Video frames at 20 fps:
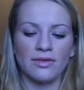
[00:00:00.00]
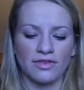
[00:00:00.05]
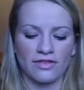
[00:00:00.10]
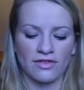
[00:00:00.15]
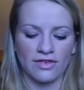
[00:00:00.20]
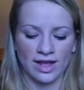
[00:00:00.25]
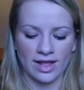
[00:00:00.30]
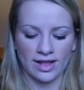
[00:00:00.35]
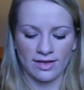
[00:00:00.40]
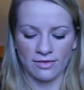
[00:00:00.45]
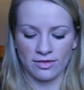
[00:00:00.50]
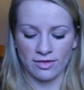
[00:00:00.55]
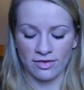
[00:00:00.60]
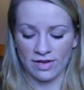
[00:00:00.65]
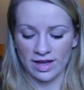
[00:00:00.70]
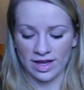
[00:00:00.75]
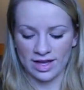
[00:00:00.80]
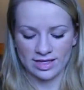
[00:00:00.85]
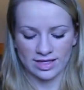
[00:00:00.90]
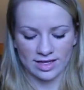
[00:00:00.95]
and light
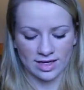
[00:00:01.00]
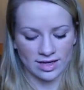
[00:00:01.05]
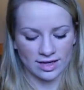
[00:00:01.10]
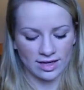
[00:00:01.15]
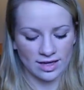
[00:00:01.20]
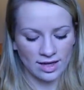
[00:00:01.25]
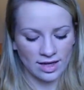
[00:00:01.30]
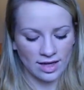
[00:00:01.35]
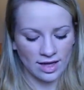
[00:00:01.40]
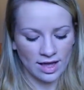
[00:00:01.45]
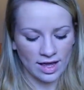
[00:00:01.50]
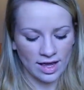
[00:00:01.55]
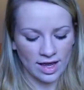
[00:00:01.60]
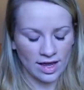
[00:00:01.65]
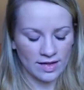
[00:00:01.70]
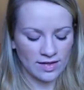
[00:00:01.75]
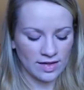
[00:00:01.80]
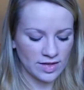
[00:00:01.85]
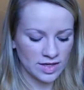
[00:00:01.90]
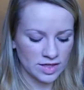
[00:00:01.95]
reflecting.
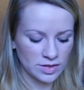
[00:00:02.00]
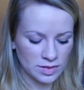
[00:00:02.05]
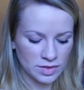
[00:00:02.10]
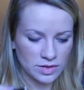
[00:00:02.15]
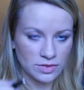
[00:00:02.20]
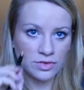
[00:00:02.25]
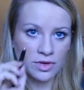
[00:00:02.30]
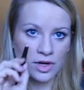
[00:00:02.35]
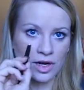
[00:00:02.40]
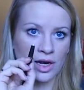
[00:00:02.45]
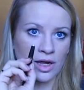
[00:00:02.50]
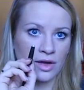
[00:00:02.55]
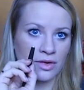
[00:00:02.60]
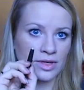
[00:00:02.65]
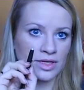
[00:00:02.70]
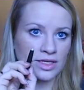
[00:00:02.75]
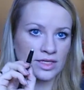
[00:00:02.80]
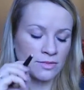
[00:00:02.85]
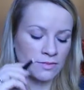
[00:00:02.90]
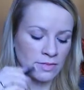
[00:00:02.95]
And then this was called
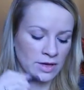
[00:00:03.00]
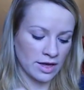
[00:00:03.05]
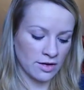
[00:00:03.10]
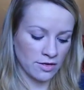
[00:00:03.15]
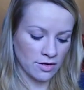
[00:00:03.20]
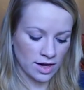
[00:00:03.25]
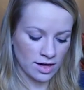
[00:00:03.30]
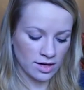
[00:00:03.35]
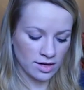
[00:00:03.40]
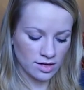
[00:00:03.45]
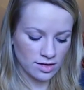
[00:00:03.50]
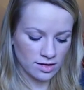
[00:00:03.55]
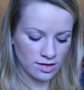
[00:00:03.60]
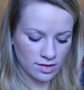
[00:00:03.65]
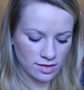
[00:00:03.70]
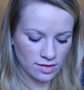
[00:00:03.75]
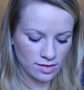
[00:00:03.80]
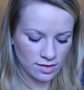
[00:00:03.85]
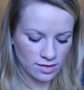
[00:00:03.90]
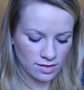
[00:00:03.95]
Glow, and it's the bigger
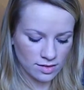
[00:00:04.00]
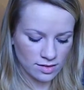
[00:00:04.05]
end.